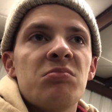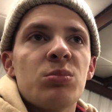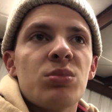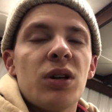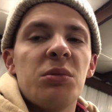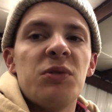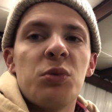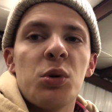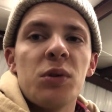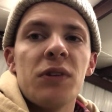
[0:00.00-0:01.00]
probably
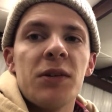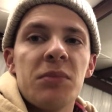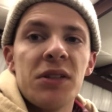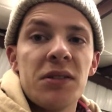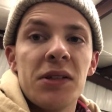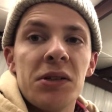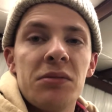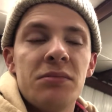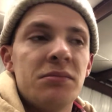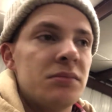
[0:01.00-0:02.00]
4 or 5 months now.
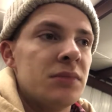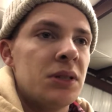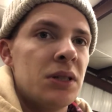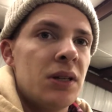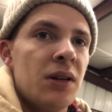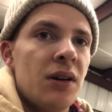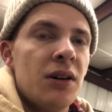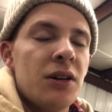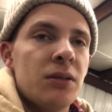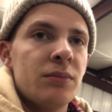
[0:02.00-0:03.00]

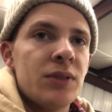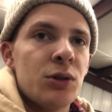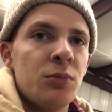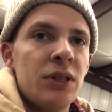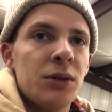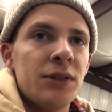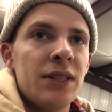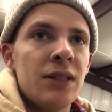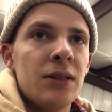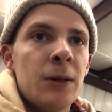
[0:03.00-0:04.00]
So be able to get